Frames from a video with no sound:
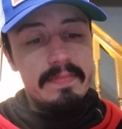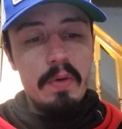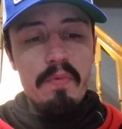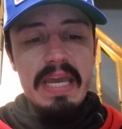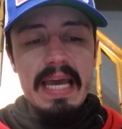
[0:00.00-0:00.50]

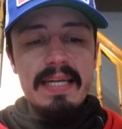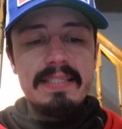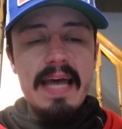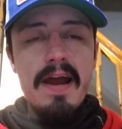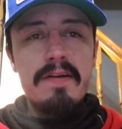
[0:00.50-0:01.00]
Weekend
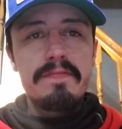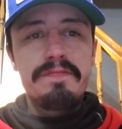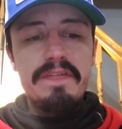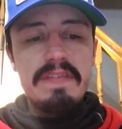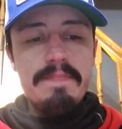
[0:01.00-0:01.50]
is there,
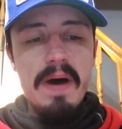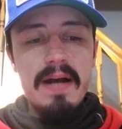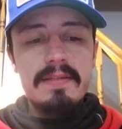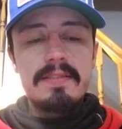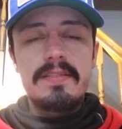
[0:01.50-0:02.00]
$50.
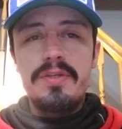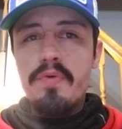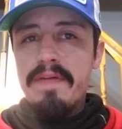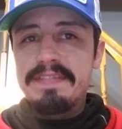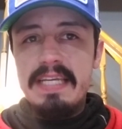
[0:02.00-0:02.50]

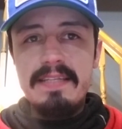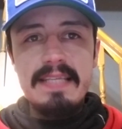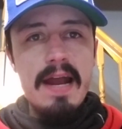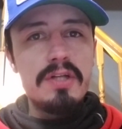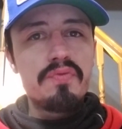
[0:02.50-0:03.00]
UFC is
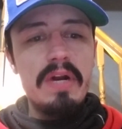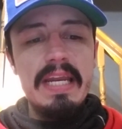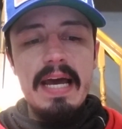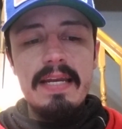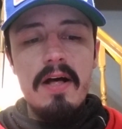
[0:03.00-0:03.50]
there,
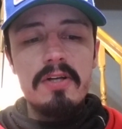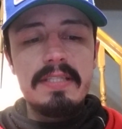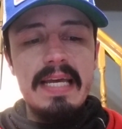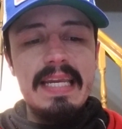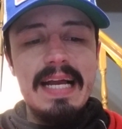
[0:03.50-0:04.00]

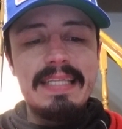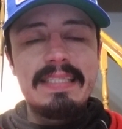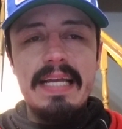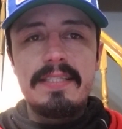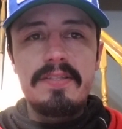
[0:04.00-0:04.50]

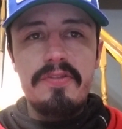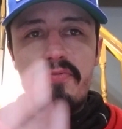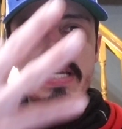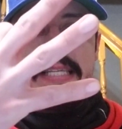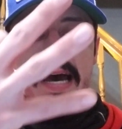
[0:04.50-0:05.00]
$29.99.
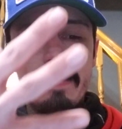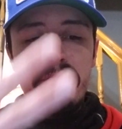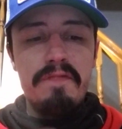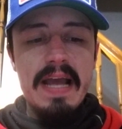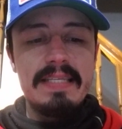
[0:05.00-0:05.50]
Three title
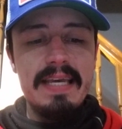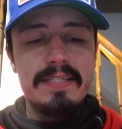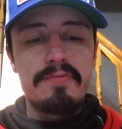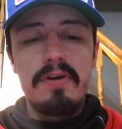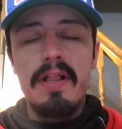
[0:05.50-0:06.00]
fights.
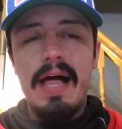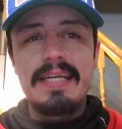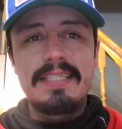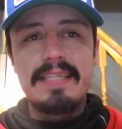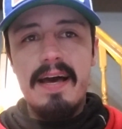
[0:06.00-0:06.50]
Israel
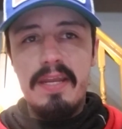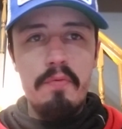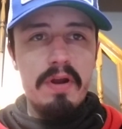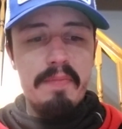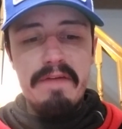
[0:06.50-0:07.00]
Adesanya,
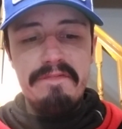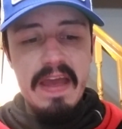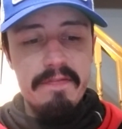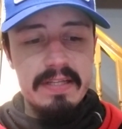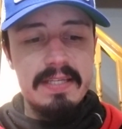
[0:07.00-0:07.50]
one of my
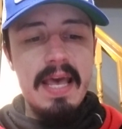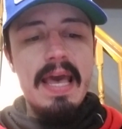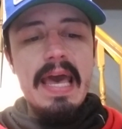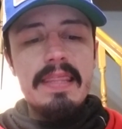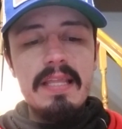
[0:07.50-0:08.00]
favorites.
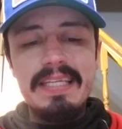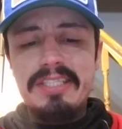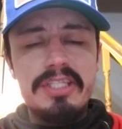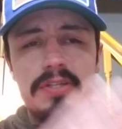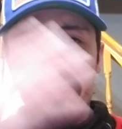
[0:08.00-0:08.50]
And the list
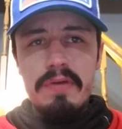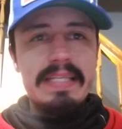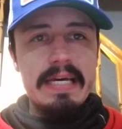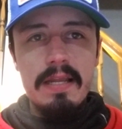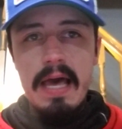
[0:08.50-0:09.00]
just
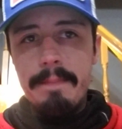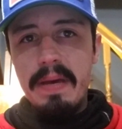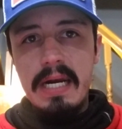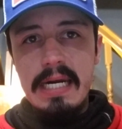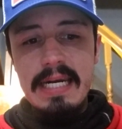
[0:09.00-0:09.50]
right down the line.
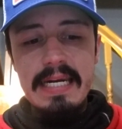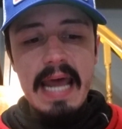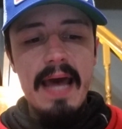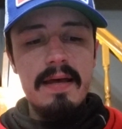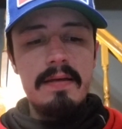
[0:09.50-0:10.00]
Blah, blah,
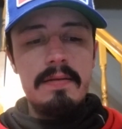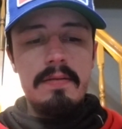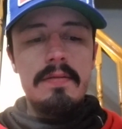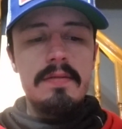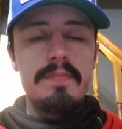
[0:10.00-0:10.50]
blah.
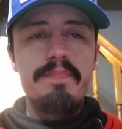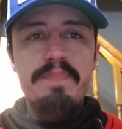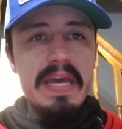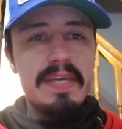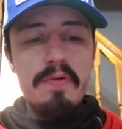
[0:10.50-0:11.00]

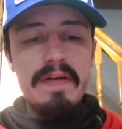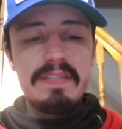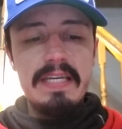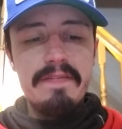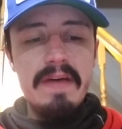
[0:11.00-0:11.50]
Big
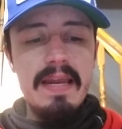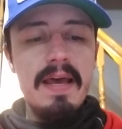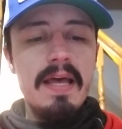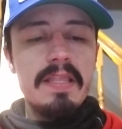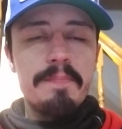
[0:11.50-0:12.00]
UFC event.
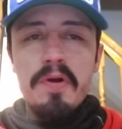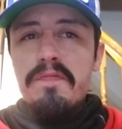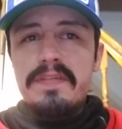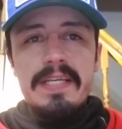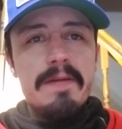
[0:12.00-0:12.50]
The
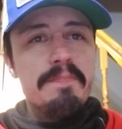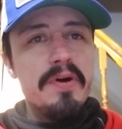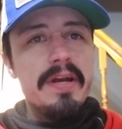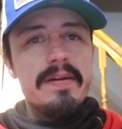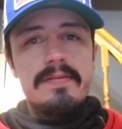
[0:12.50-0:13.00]
proof is in the
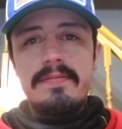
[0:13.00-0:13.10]
pudding.